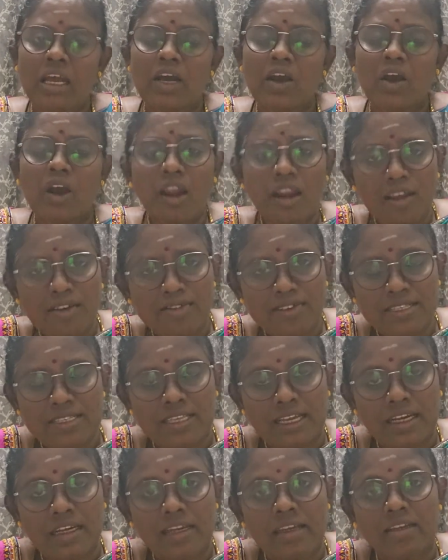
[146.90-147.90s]
All of a
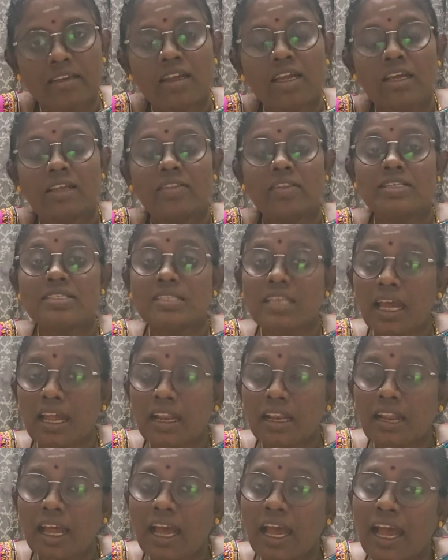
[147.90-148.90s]
sudden, the
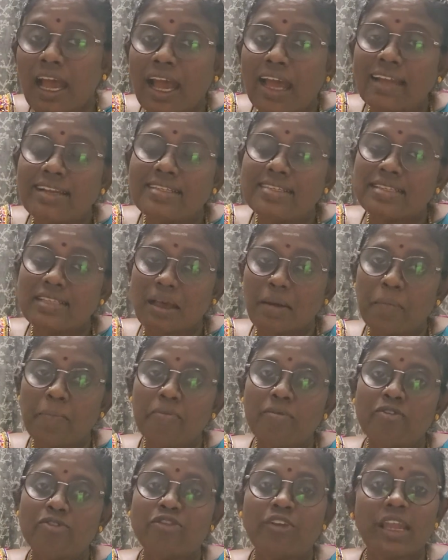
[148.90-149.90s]
son had some
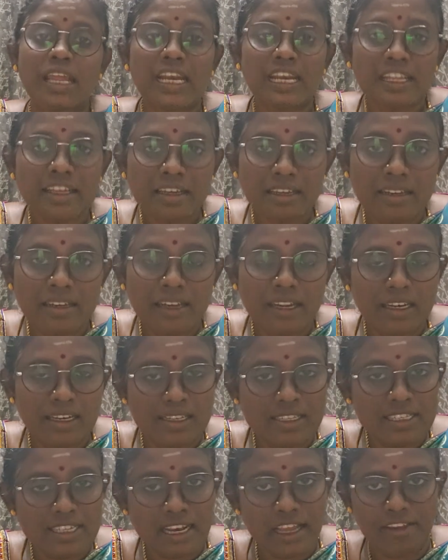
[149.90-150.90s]
failure in
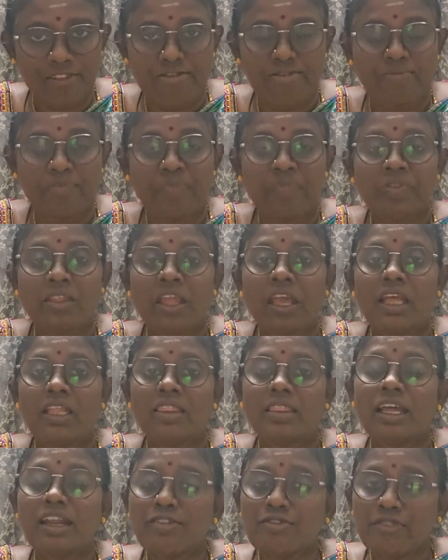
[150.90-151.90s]
his life.
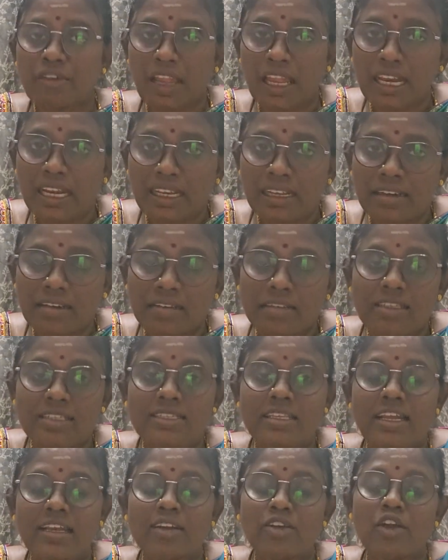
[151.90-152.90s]
That failure, the
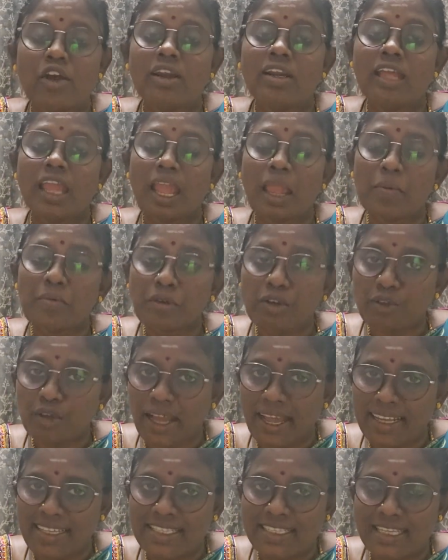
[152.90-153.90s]
son not able to
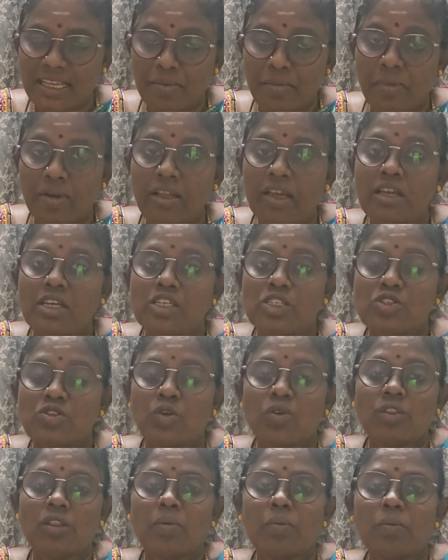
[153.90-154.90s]
accept.
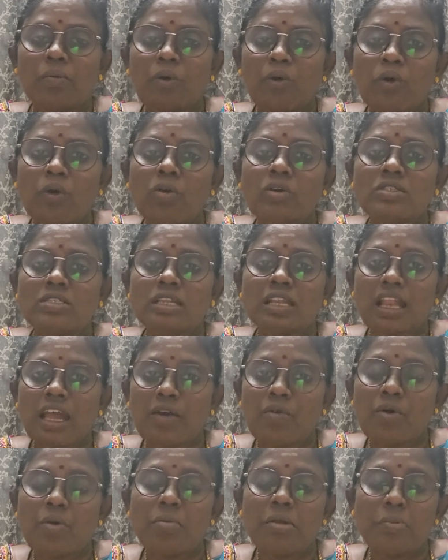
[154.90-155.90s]
So the most
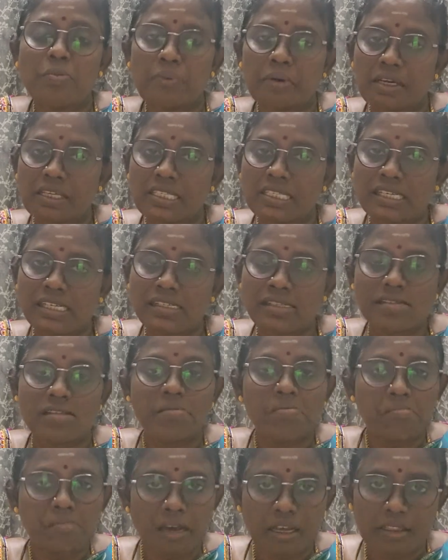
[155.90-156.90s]
lovable person is the
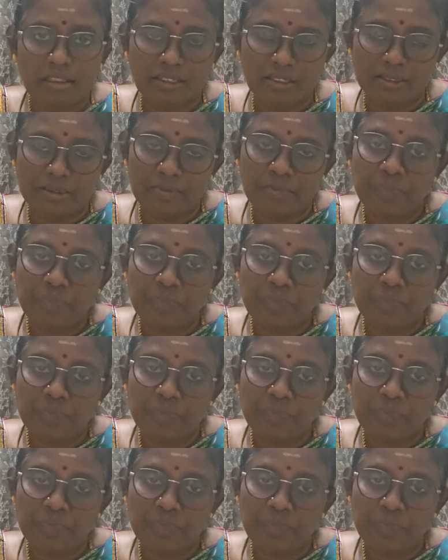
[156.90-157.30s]
mother.